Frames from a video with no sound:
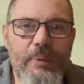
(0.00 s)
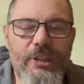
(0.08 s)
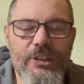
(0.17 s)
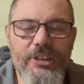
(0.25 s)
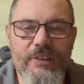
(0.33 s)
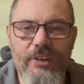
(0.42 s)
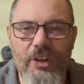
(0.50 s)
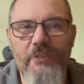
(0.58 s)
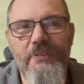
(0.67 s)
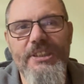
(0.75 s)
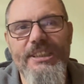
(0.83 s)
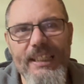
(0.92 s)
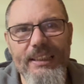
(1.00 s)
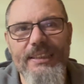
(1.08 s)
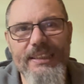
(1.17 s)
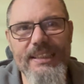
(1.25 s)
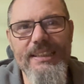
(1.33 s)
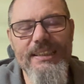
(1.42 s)
because they've got the
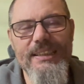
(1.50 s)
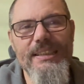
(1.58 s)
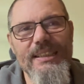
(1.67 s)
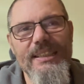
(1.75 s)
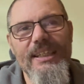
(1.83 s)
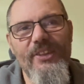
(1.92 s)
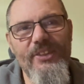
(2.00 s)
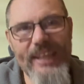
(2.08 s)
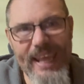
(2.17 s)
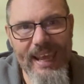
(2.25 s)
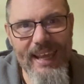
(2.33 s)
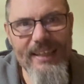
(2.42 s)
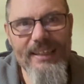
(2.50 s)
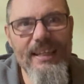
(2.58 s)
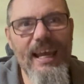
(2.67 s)
facilities there.